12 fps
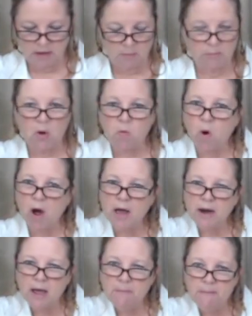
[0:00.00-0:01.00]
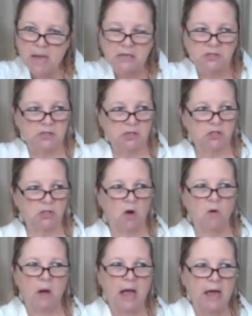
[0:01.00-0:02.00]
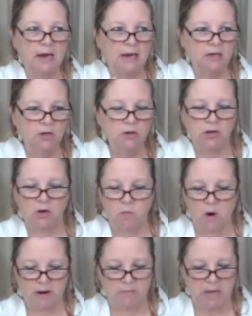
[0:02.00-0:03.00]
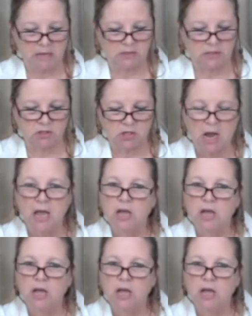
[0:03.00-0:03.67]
But what a message. Oh, hallelujah, what a message.